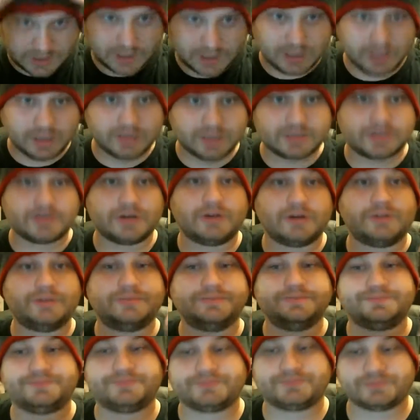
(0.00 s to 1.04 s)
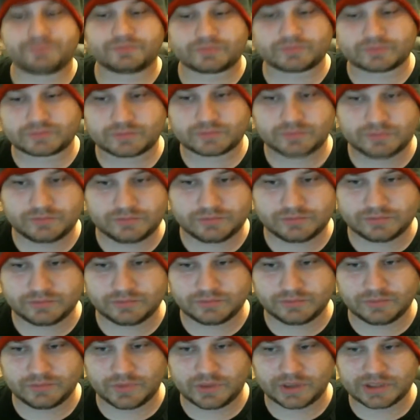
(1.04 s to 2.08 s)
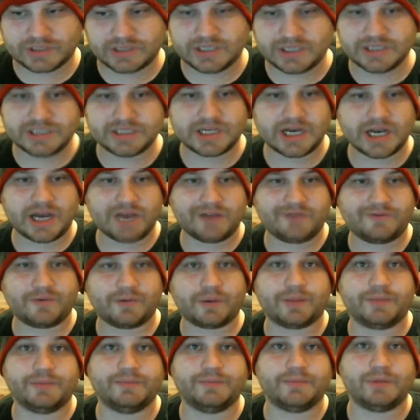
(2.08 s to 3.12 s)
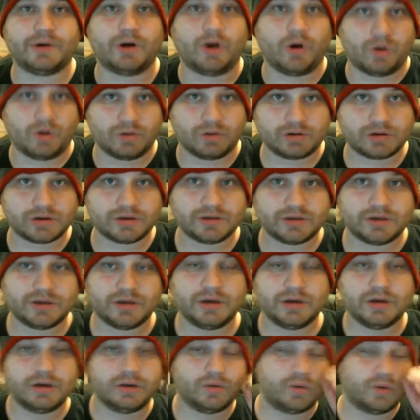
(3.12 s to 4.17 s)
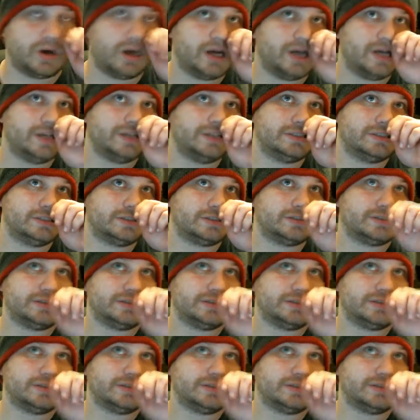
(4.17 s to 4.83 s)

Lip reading: So the CGI for Hulk was